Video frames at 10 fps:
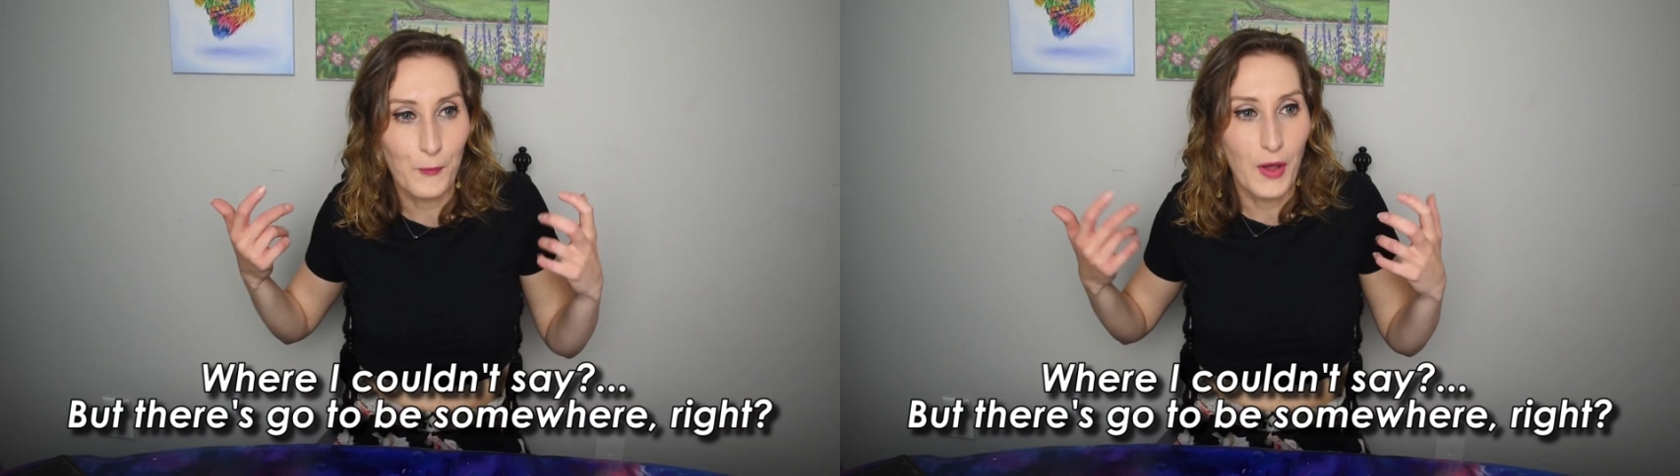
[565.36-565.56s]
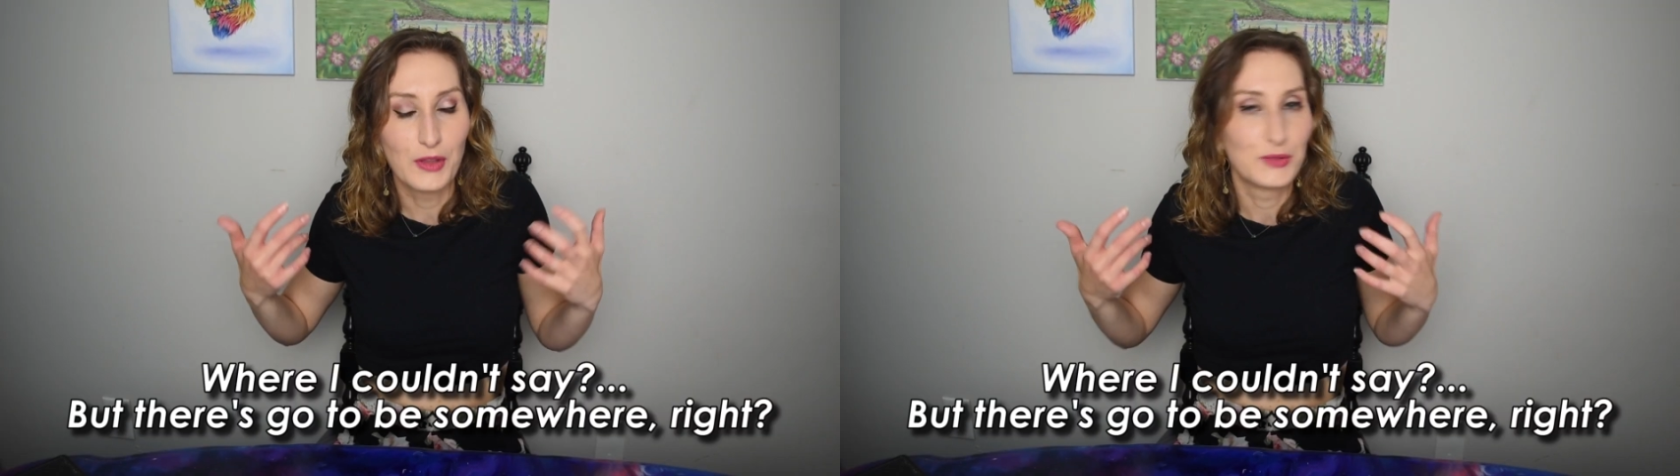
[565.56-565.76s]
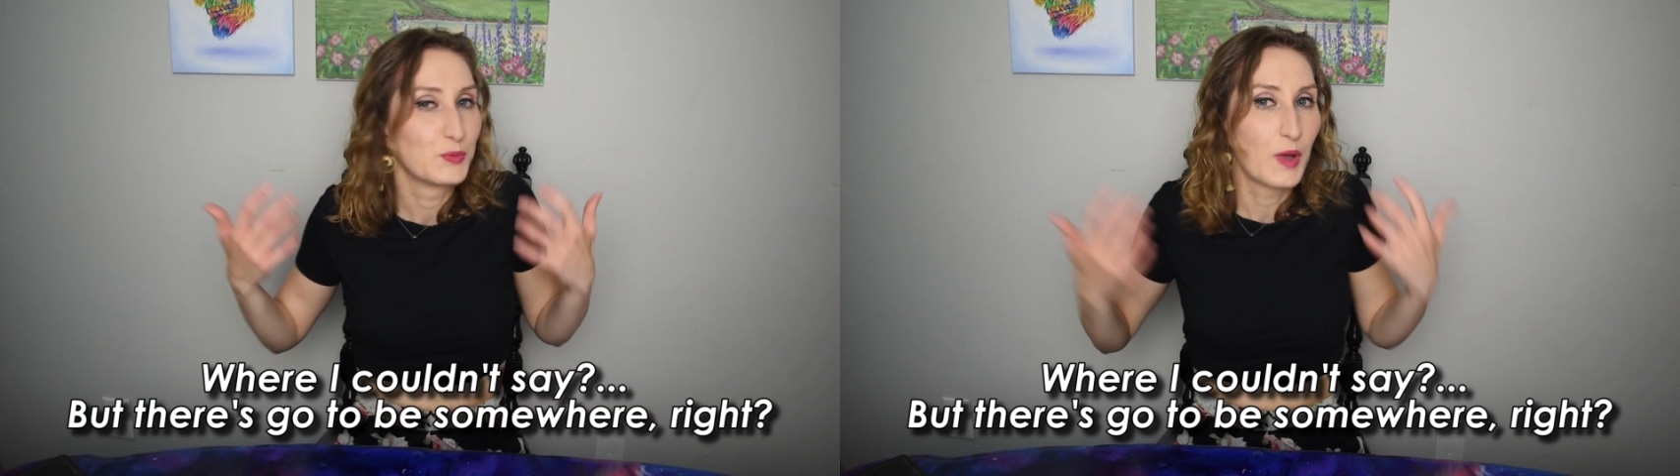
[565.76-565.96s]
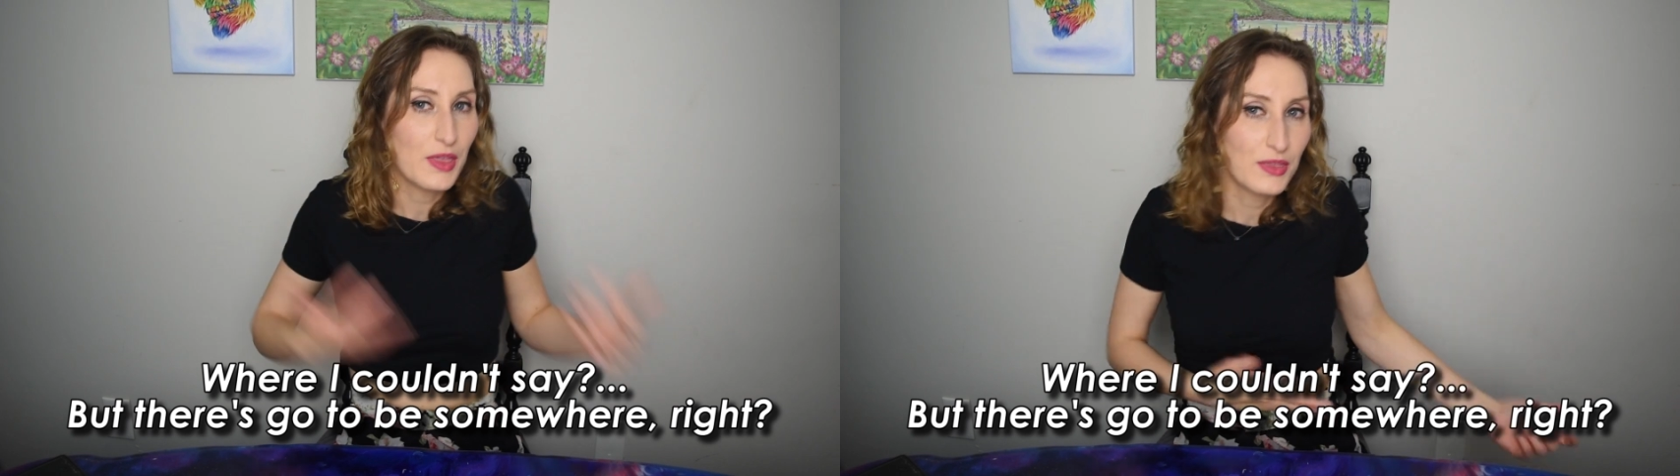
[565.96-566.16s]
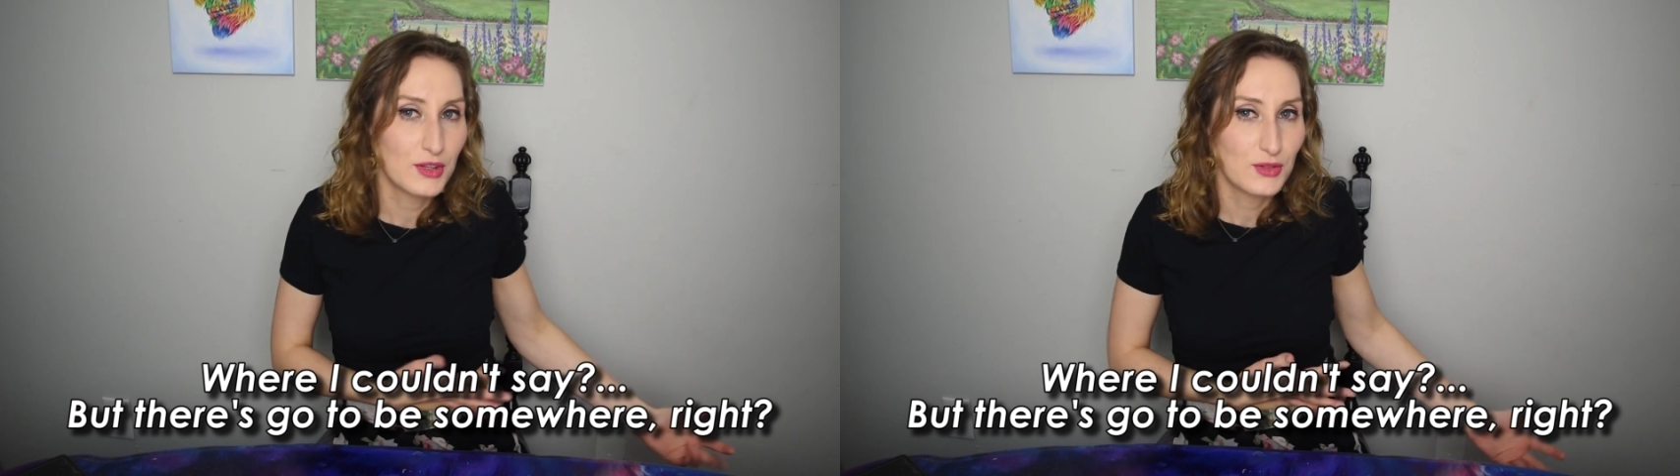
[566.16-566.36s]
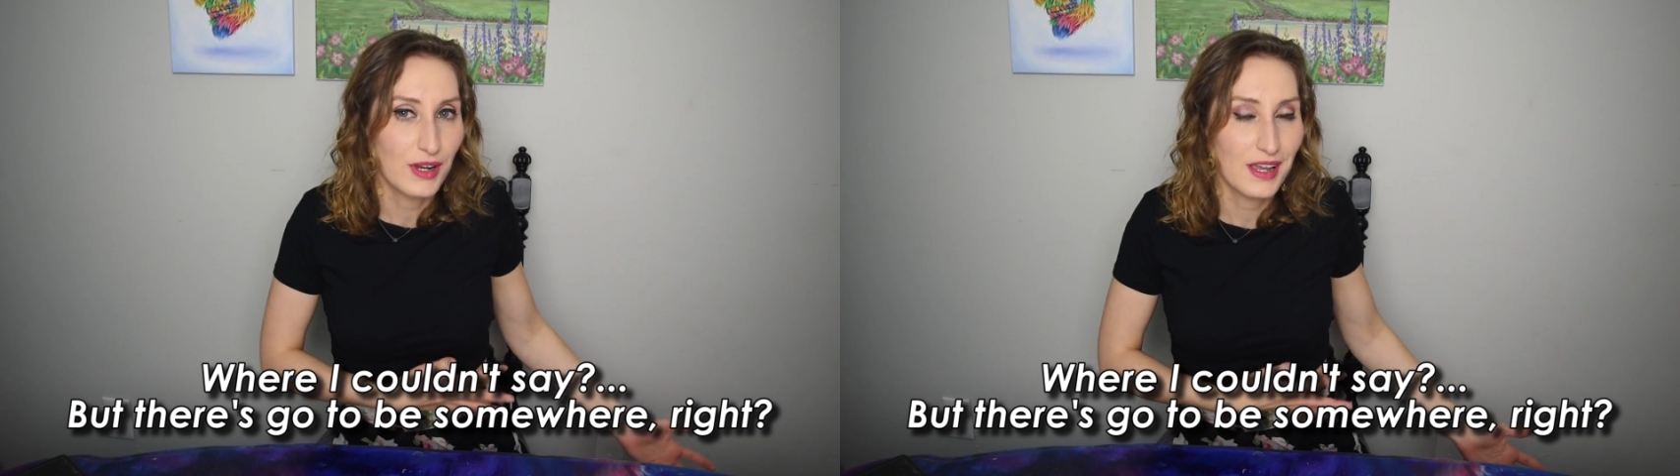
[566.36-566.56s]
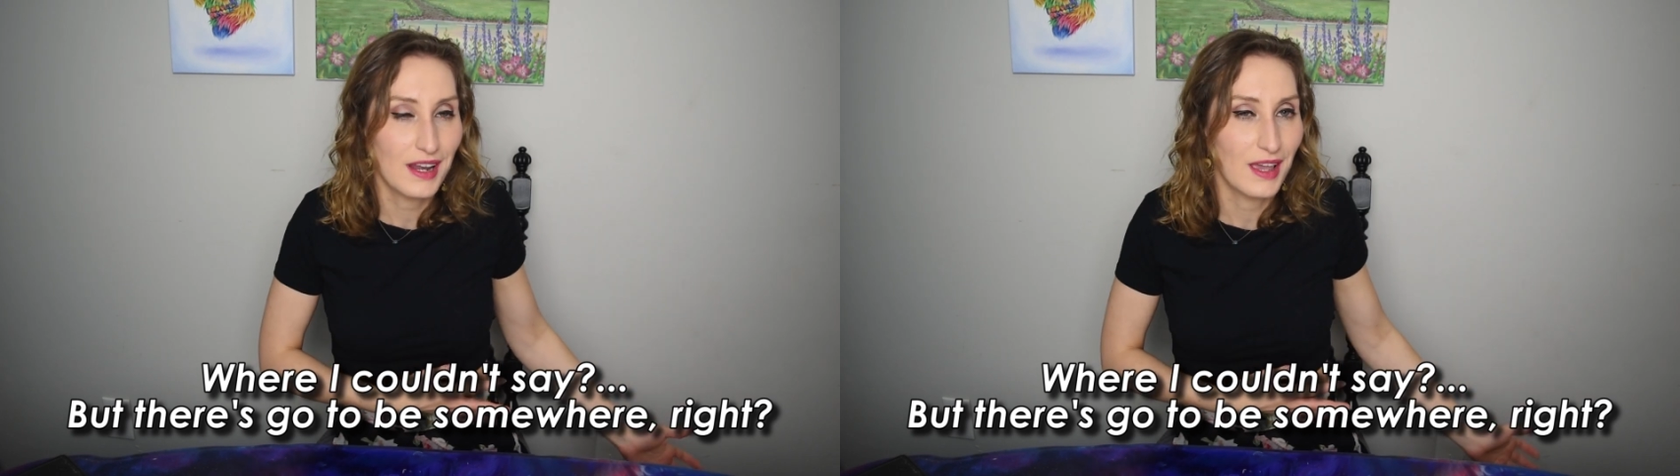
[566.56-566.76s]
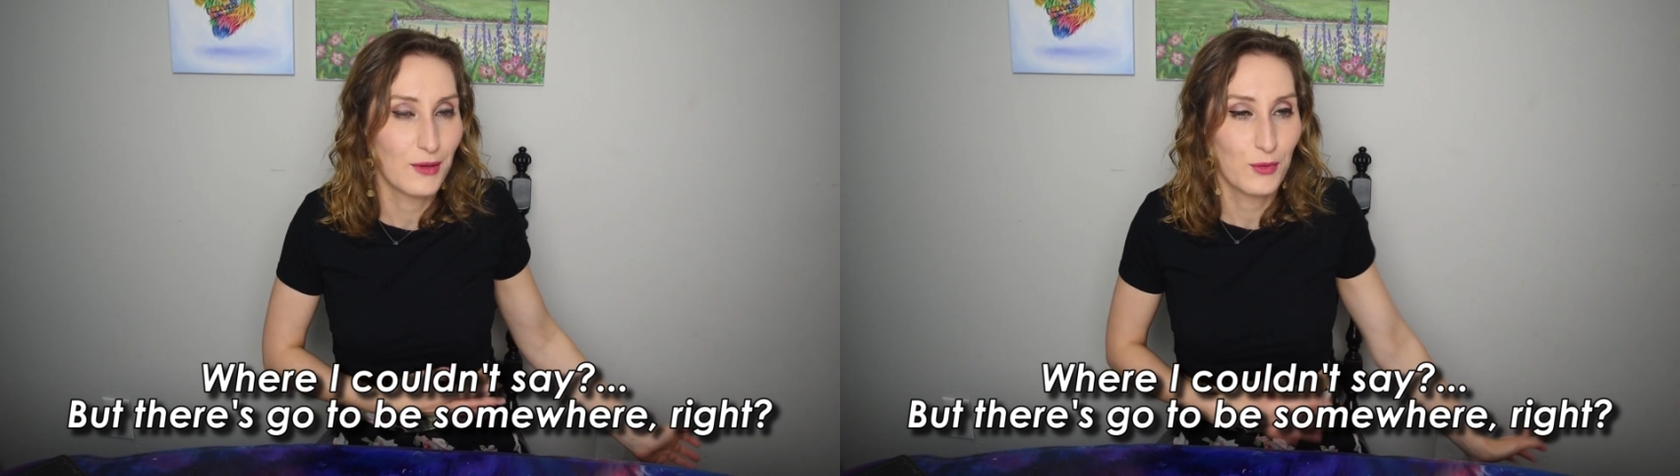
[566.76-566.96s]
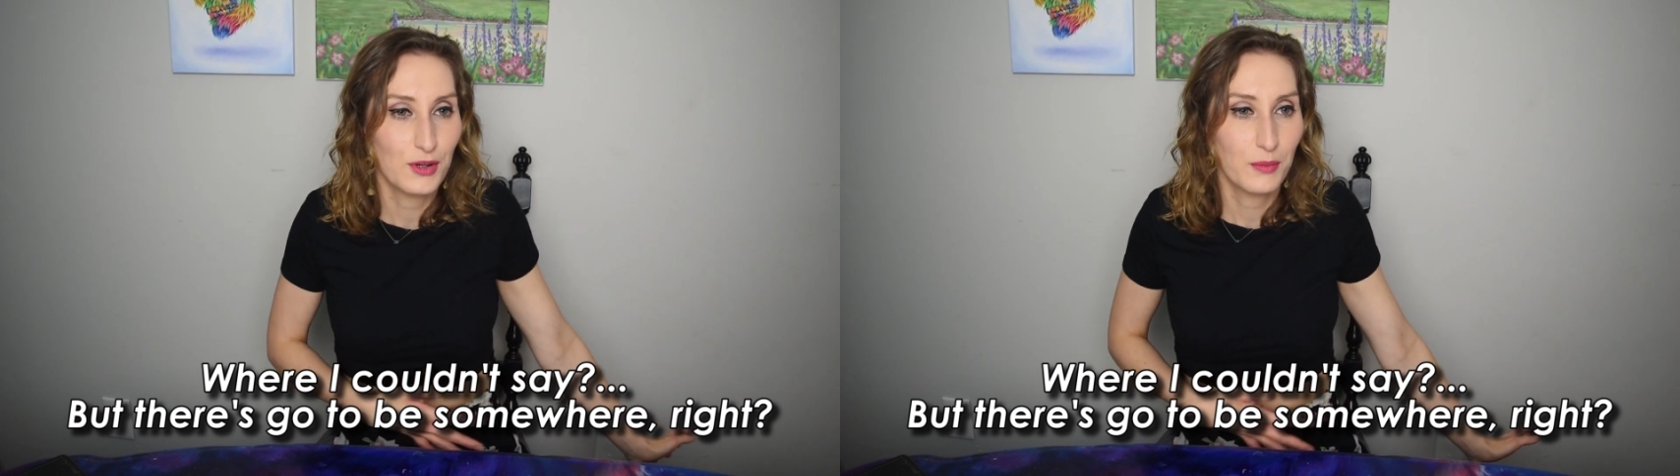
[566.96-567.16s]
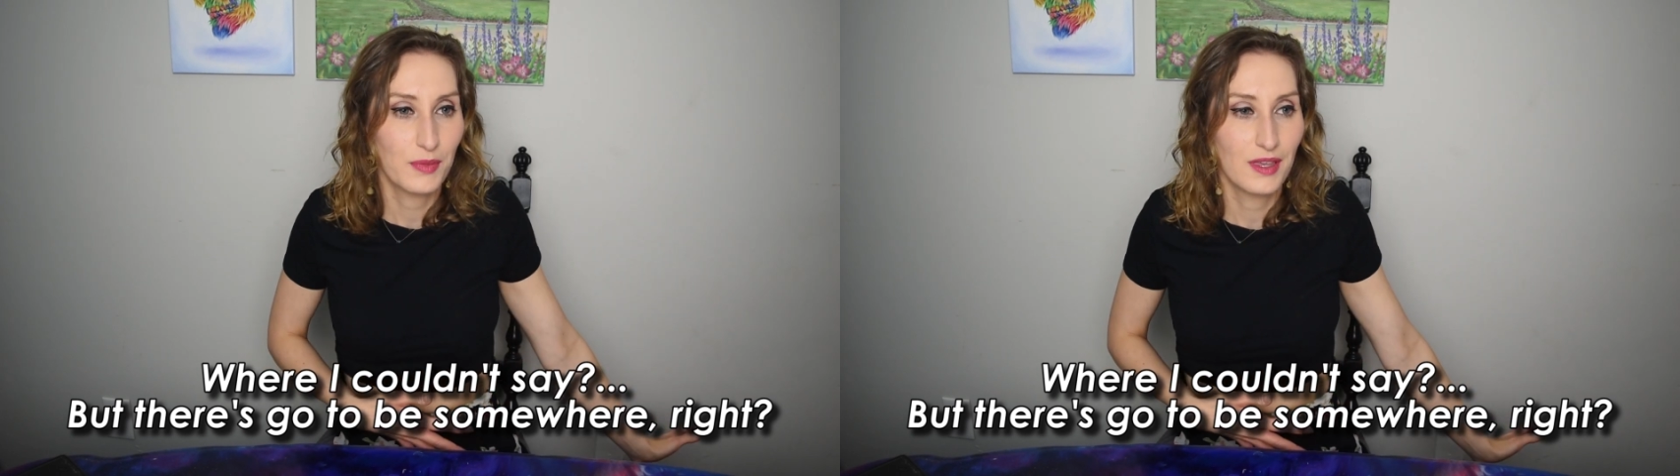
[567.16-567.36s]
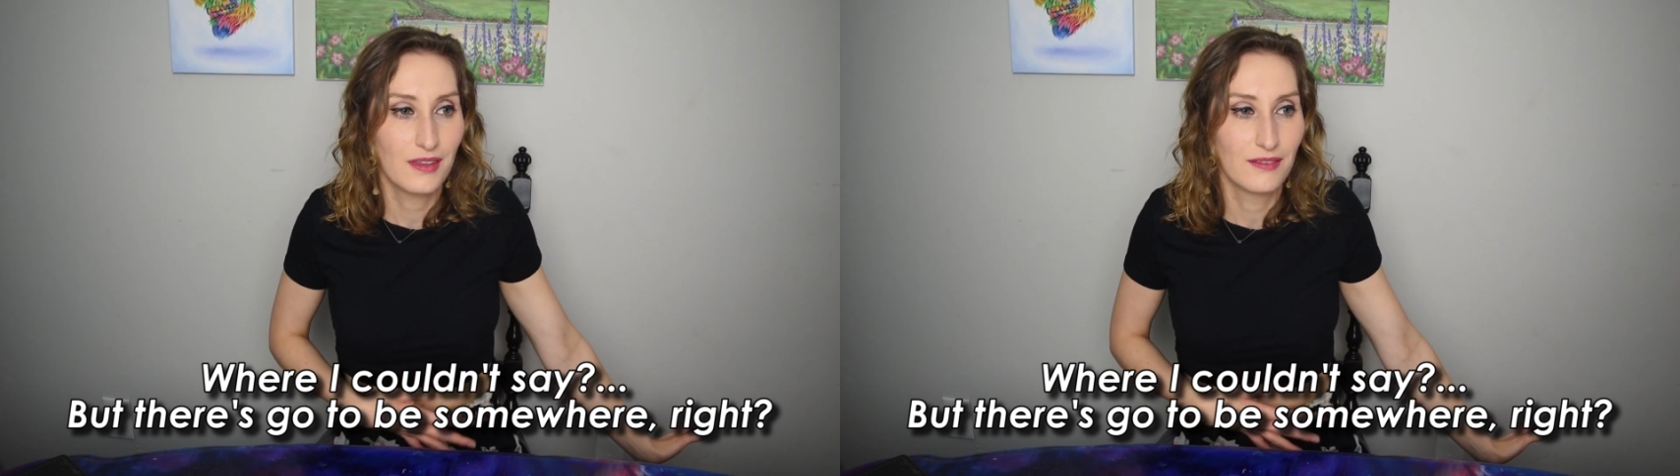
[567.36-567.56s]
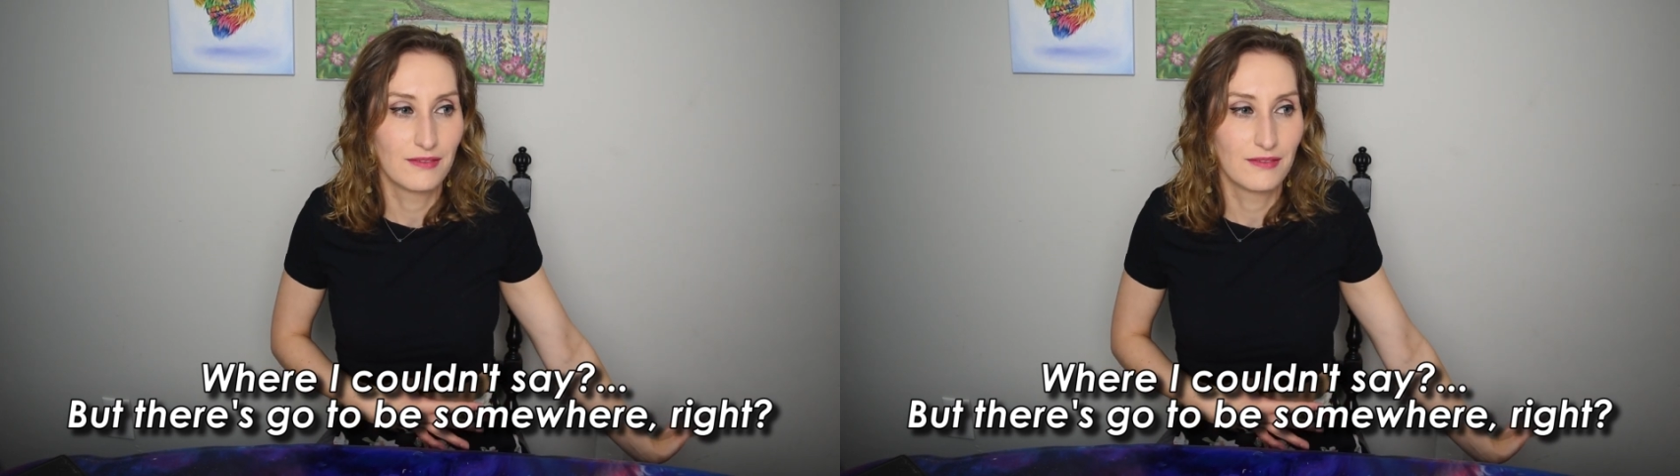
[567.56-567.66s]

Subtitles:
while with the train it wouldn't be